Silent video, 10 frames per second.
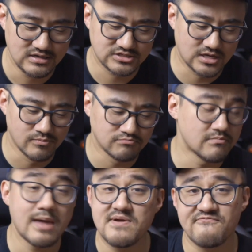some
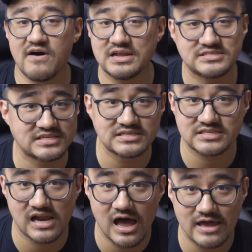maybe funny scenes
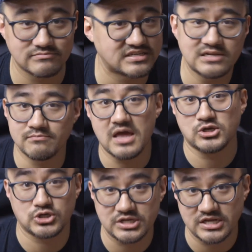that I didn't
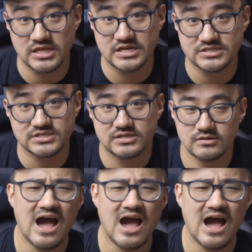mention in this.